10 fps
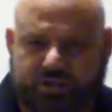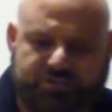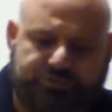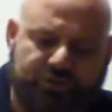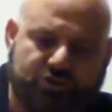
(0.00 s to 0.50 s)

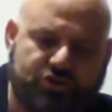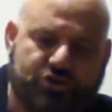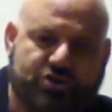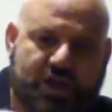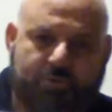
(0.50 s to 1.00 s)
The fuel
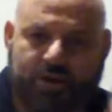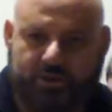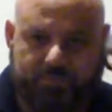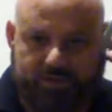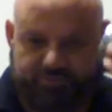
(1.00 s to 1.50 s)
source I
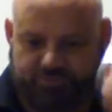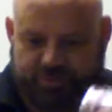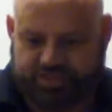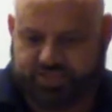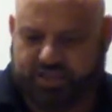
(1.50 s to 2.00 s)
recommend for
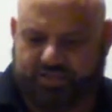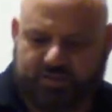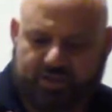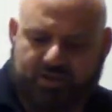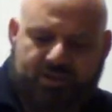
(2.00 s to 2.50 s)
this
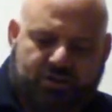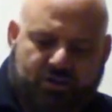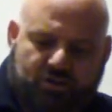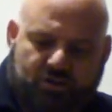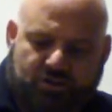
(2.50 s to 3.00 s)

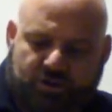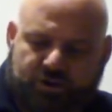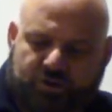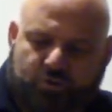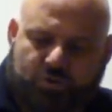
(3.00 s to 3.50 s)

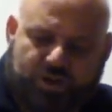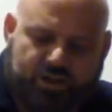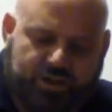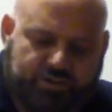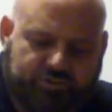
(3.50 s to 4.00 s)
cooker
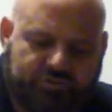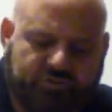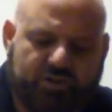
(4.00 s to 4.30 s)
is